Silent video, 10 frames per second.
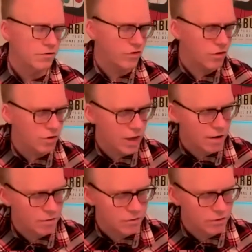So
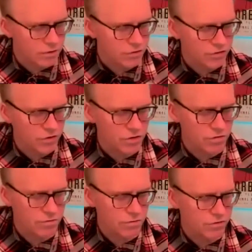yeah,
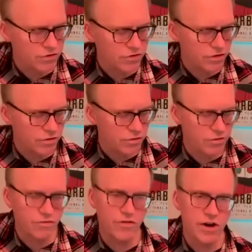So just to
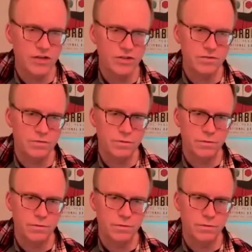refresh.